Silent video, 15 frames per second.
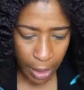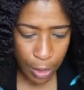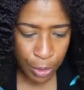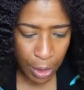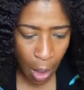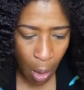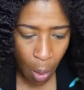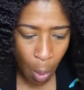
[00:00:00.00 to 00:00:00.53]

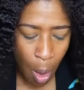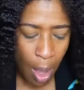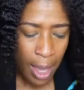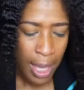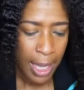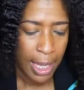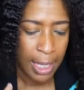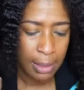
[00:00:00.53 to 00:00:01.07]
So
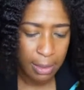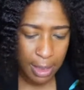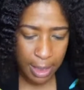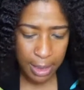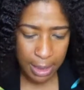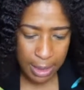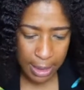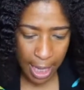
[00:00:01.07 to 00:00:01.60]
in
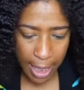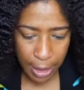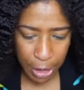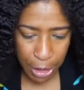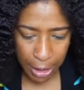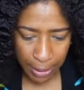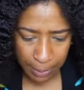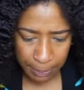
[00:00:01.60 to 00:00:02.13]
this
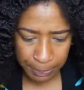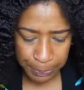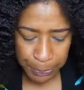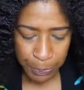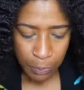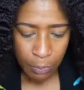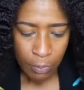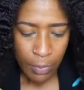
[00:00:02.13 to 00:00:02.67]
section,
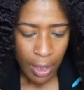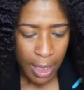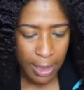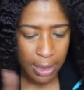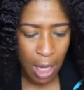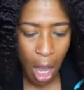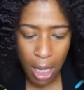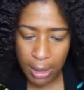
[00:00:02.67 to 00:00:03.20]

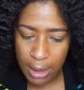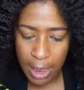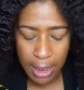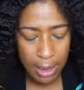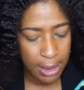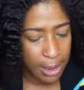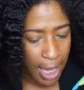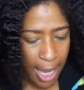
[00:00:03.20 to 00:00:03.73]
it talks,
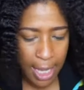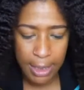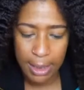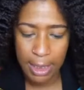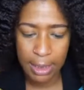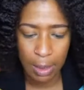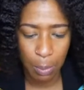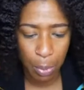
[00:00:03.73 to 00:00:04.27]
it says
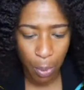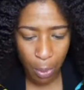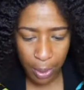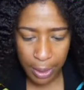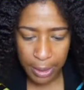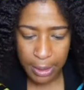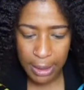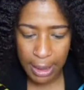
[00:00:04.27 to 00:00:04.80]
it's
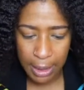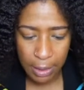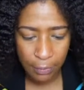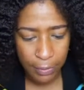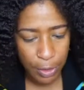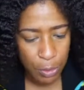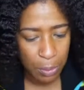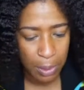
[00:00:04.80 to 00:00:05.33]
important to
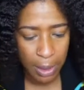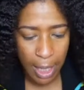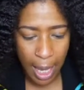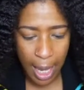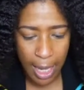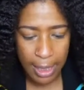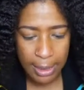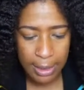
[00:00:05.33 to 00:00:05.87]

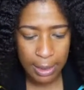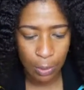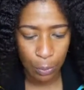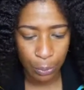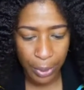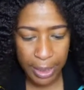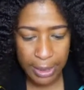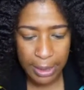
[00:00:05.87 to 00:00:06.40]
individualize the
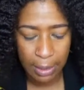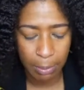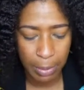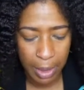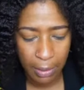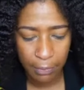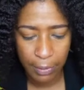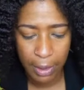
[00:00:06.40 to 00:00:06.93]
risk and
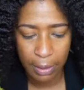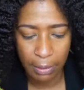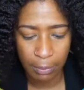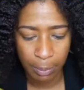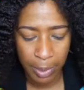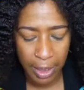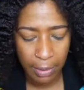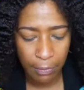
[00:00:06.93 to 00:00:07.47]

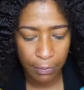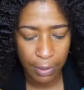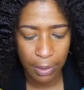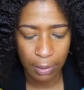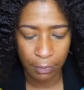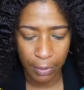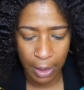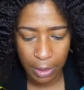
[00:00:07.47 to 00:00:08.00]
benefit
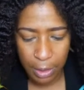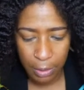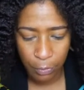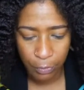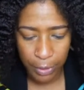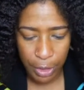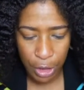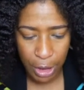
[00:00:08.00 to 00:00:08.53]
benefit of
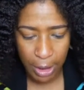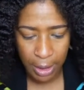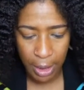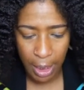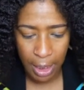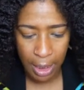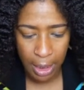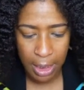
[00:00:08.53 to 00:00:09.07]

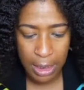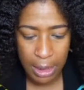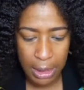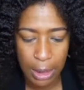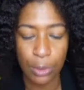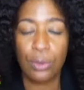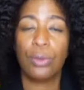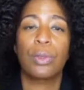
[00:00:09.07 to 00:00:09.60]
intervention and
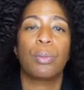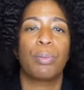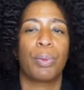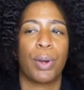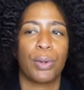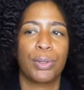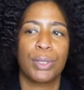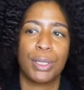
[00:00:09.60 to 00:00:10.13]
consider the
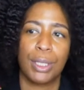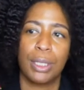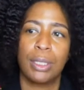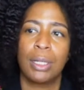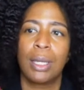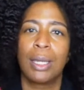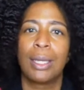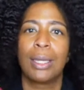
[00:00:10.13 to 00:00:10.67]
person